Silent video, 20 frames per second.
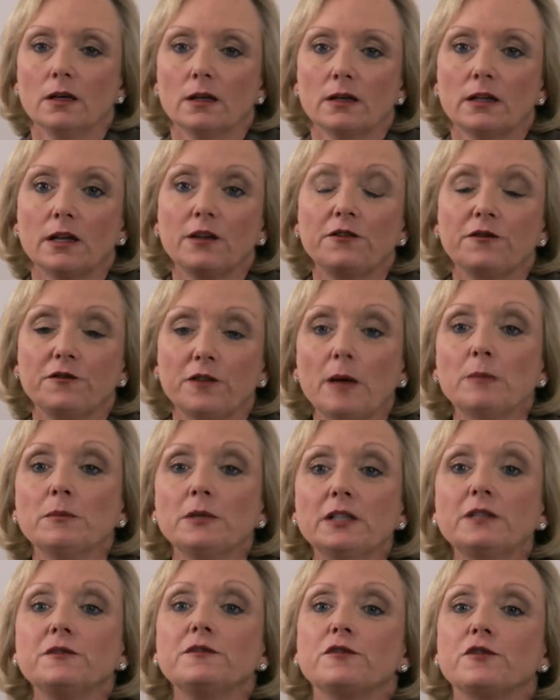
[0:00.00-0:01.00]
Their
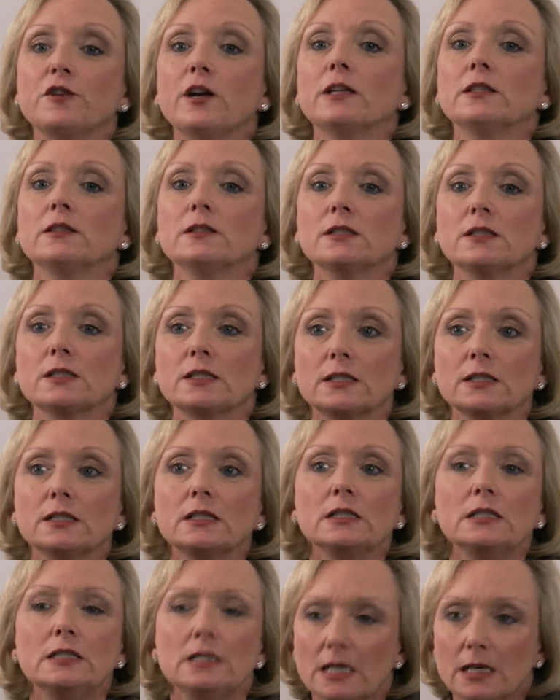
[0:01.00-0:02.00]
family and friends
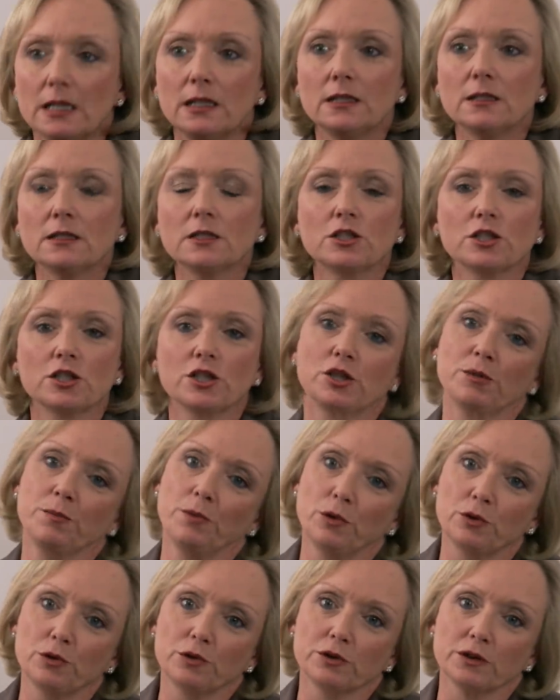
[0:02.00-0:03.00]
need to
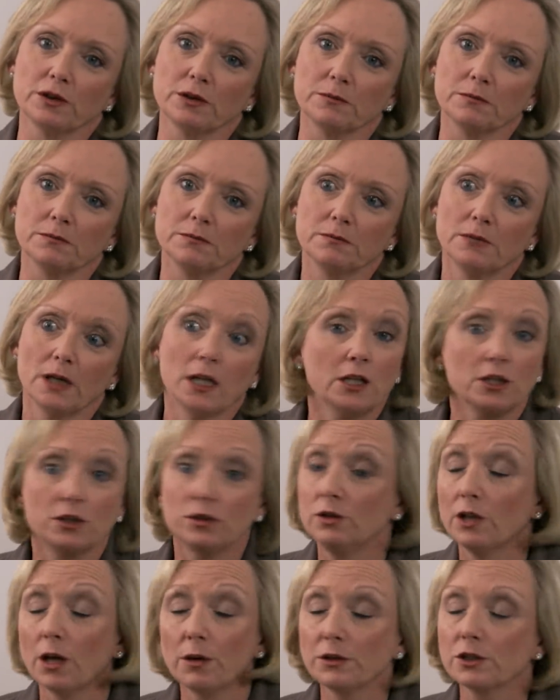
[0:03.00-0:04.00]
support them.
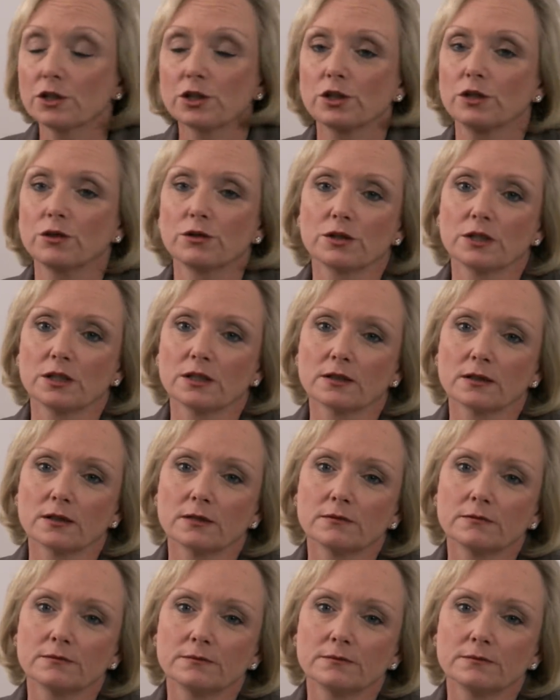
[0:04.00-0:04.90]
No excuses.